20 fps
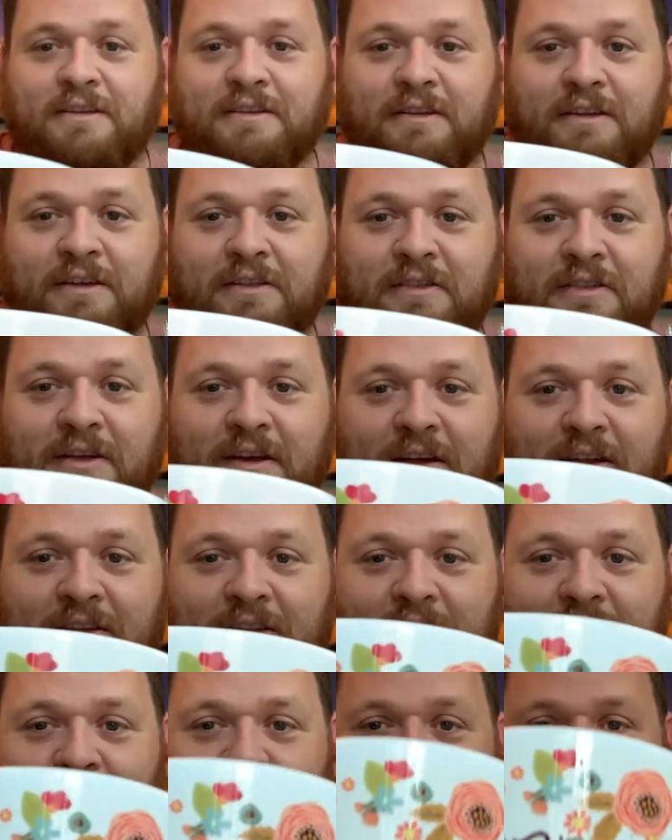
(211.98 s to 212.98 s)
I like
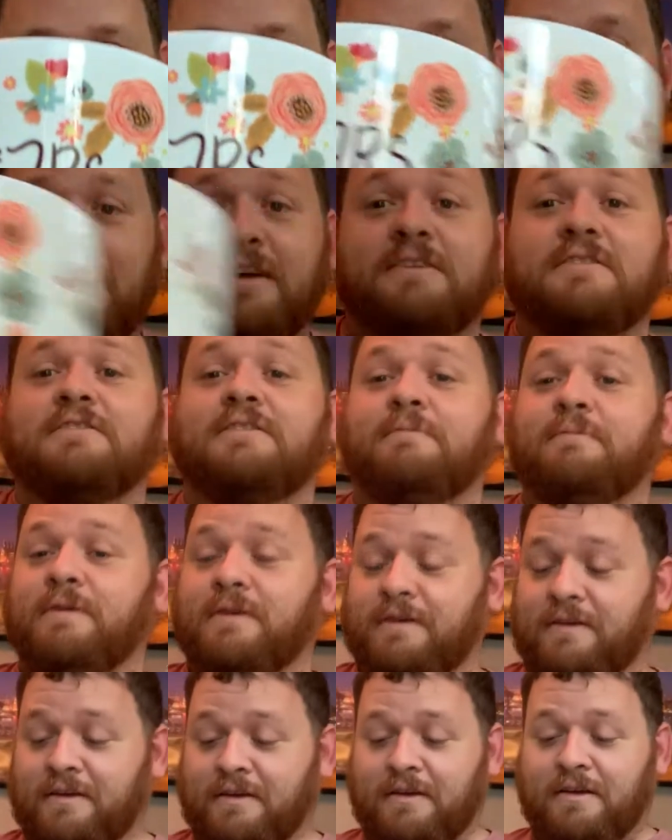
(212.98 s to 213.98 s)
that. That's really nice. I
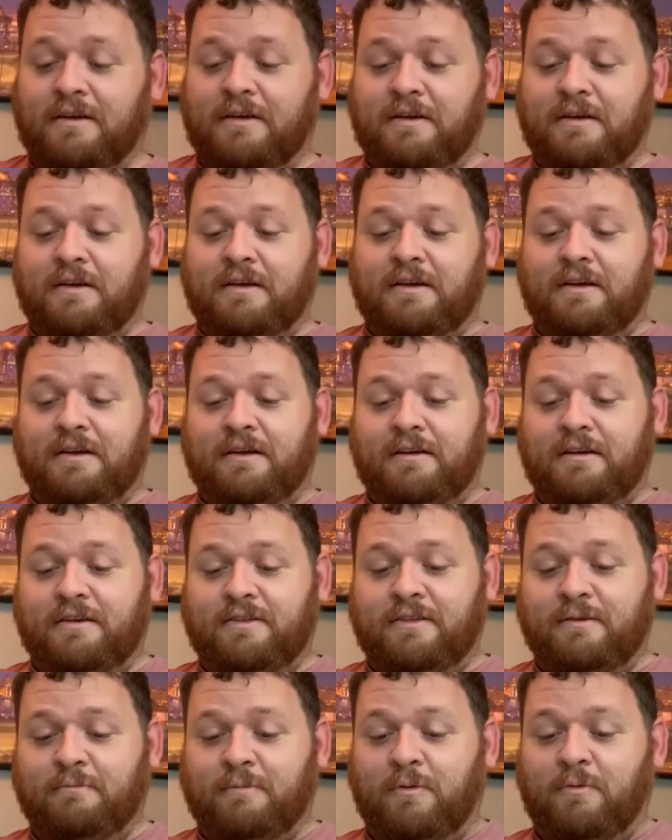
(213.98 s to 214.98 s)
mean,
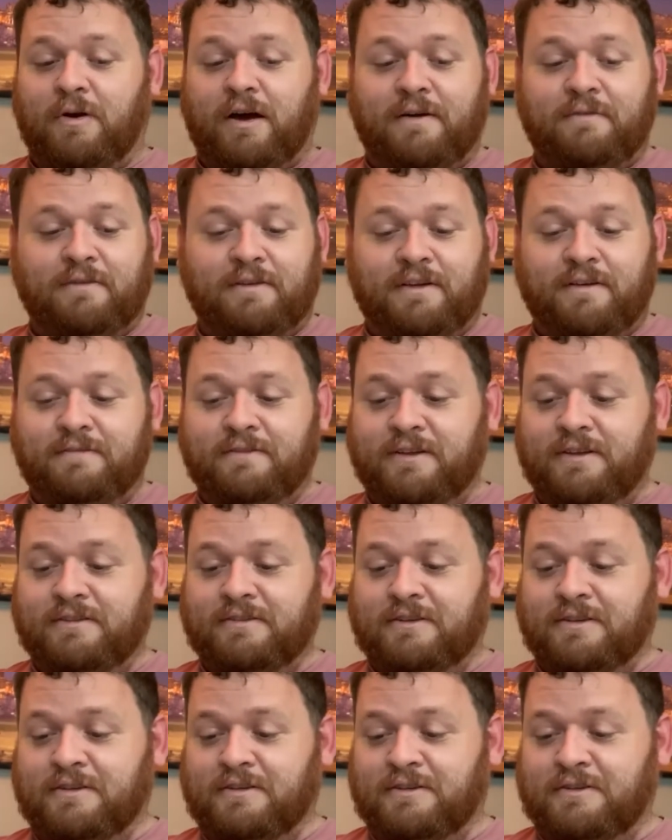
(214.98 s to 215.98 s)
I think my wife would love
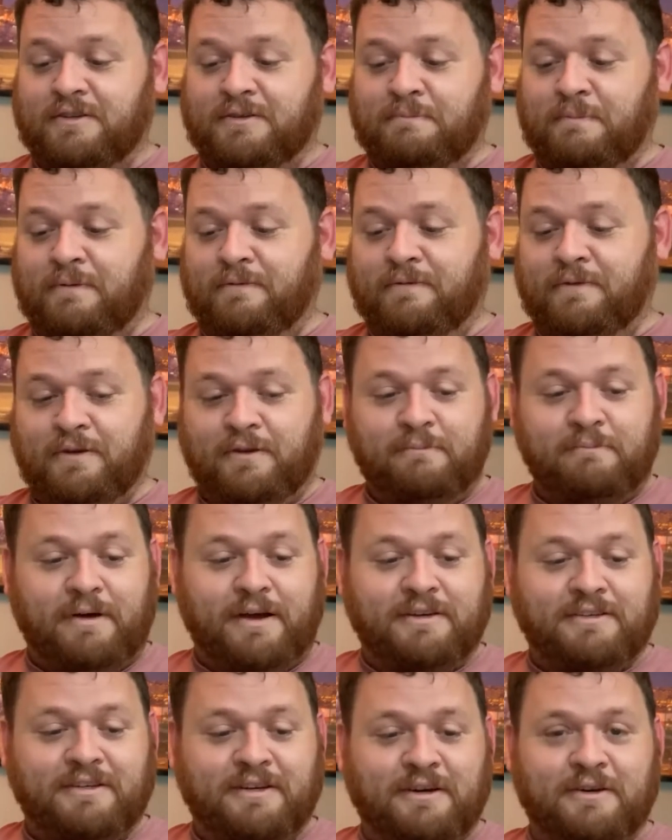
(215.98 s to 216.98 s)
this because it'd just be filled
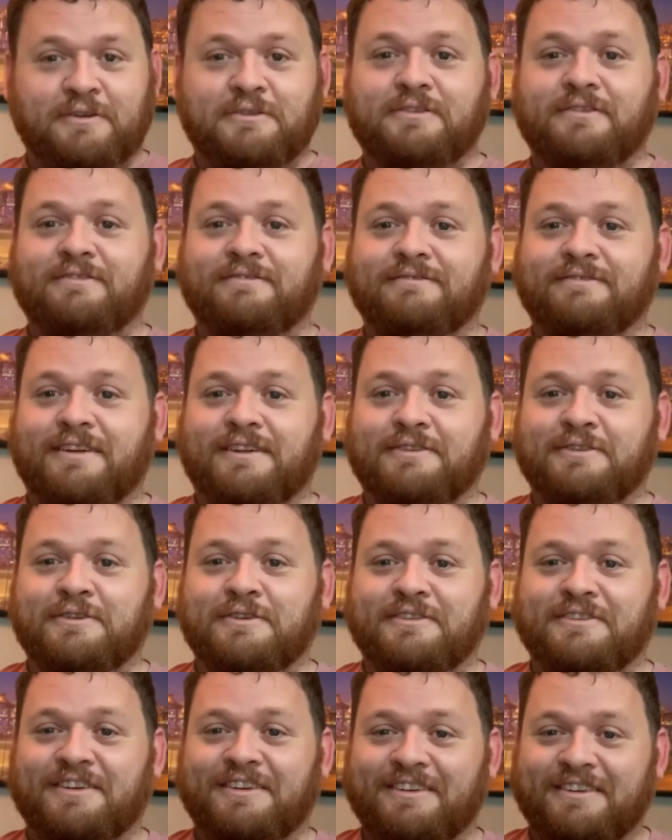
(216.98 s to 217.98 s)
with my tears. That's
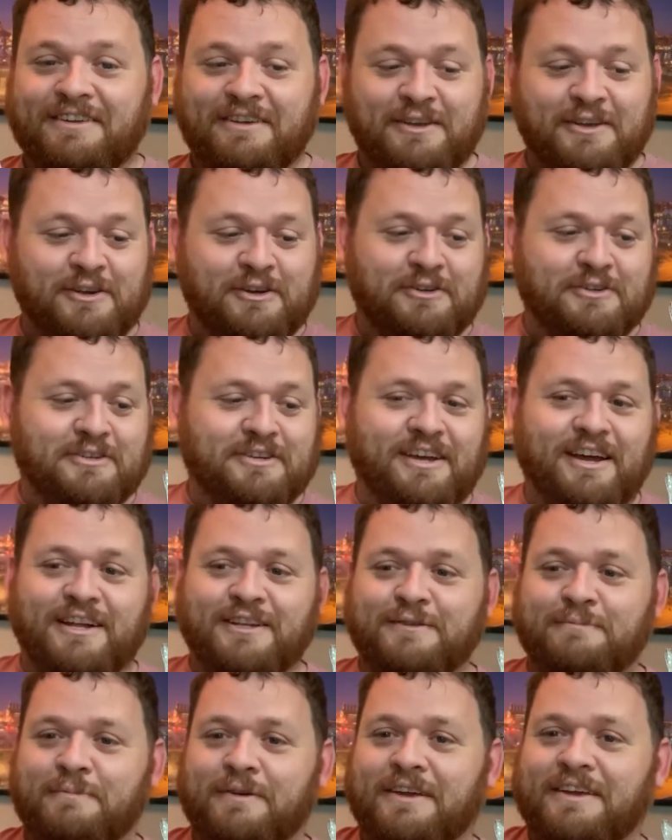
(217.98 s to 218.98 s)
because she
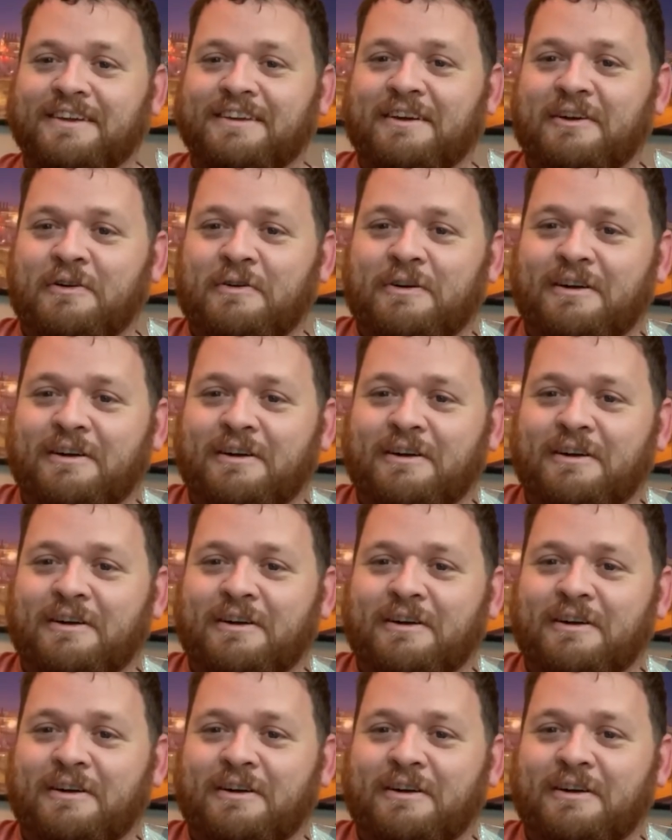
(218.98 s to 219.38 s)
hates me.